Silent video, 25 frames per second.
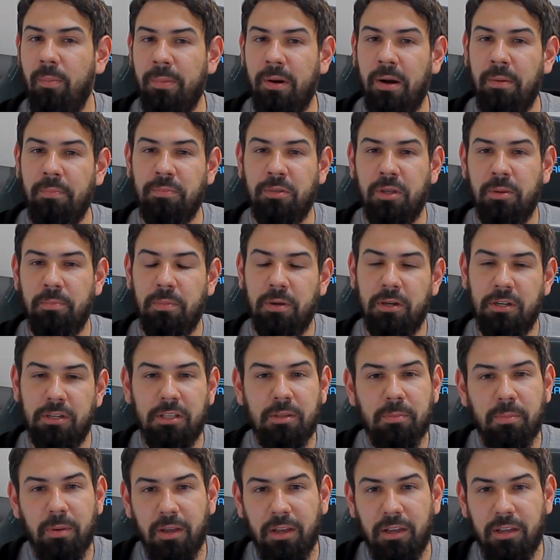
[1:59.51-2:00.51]
popped up on
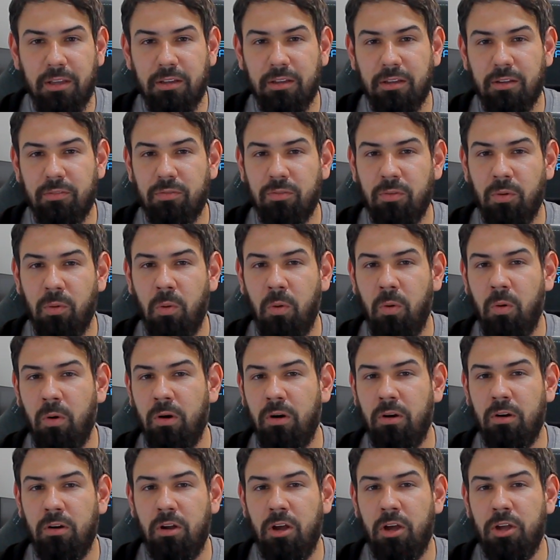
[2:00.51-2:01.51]
eBay
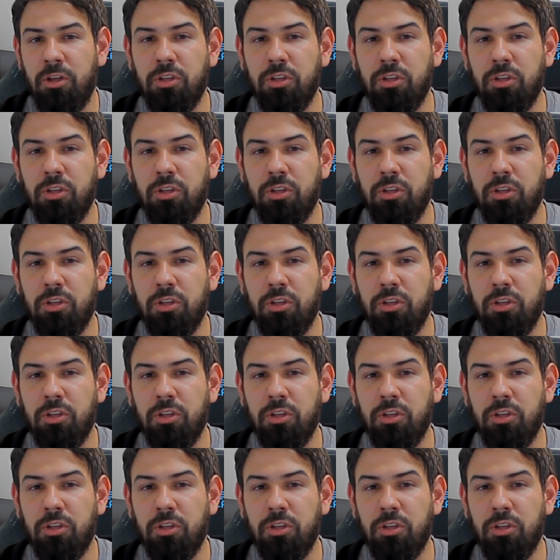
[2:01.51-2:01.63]
for a